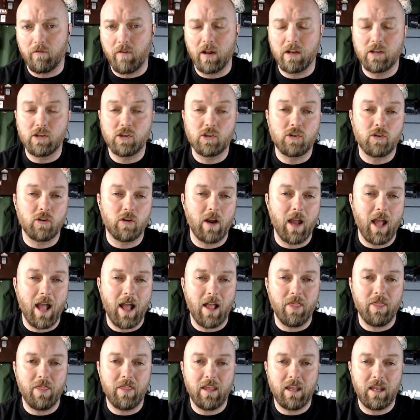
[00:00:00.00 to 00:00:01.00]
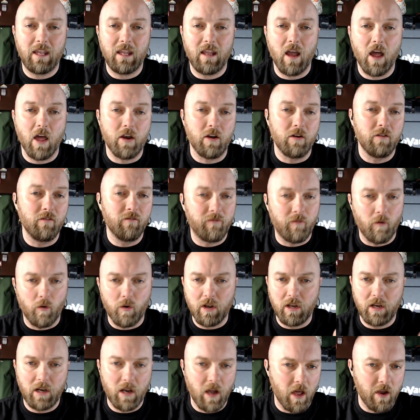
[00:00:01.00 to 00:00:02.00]
register at the
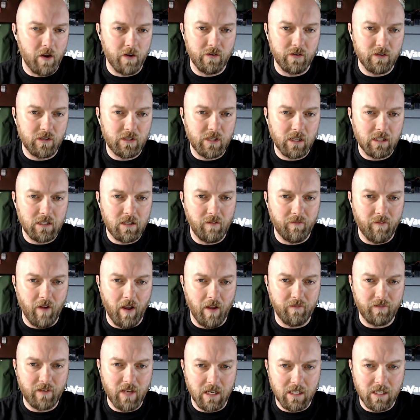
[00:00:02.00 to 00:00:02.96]
140 to 165